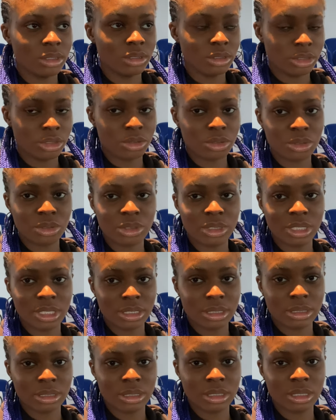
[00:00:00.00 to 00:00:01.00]
just know
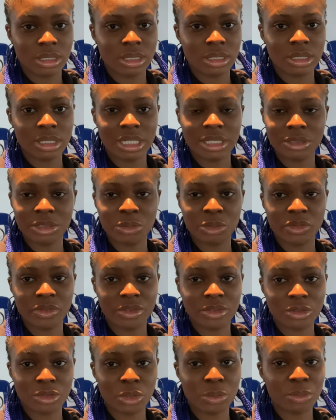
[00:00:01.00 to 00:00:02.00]
that
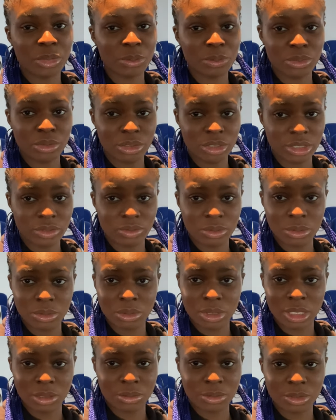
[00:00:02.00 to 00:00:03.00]
some people don't even know
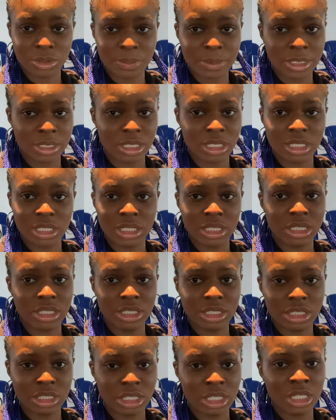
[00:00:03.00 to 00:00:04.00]
how to speak
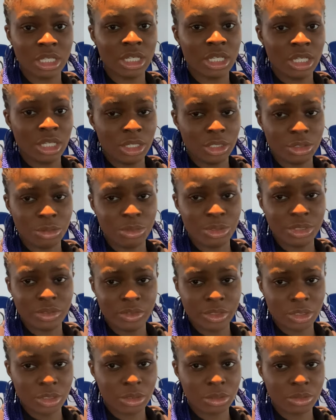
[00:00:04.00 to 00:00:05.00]
English. It will be
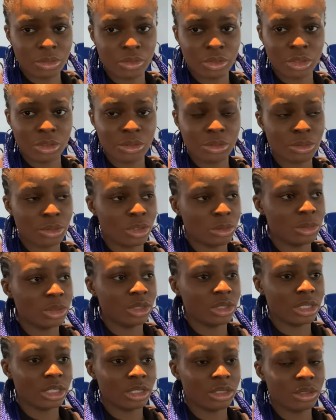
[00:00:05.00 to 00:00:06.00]
difficult for you to
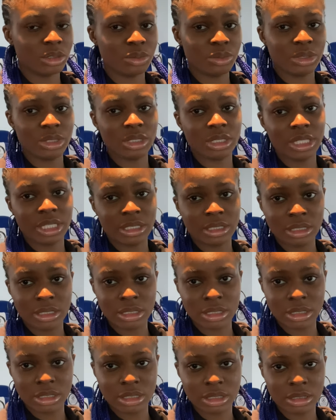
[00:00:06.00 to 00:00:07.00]
communicate with their
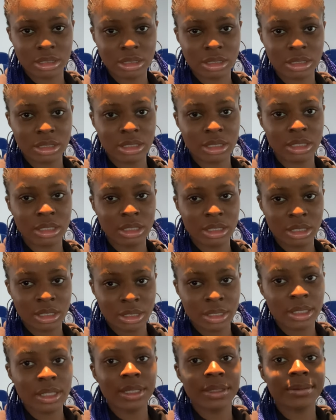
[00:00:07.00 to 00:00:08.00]
citizens,
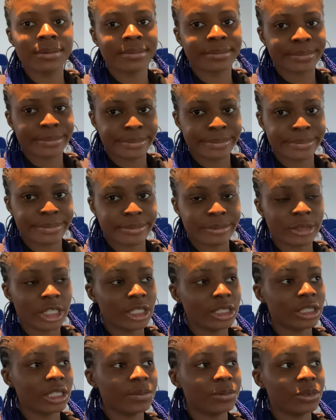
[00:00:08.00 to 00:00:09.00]

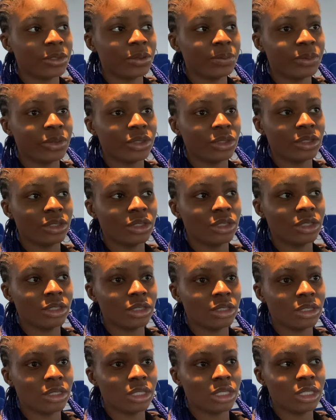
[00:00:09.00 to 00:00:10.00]
except the person
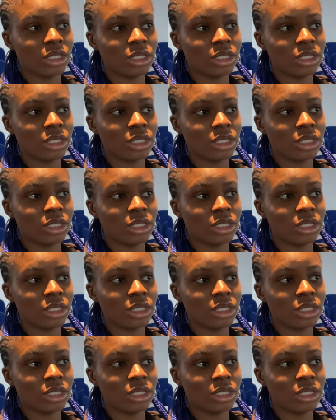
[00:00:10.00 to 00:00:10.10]
is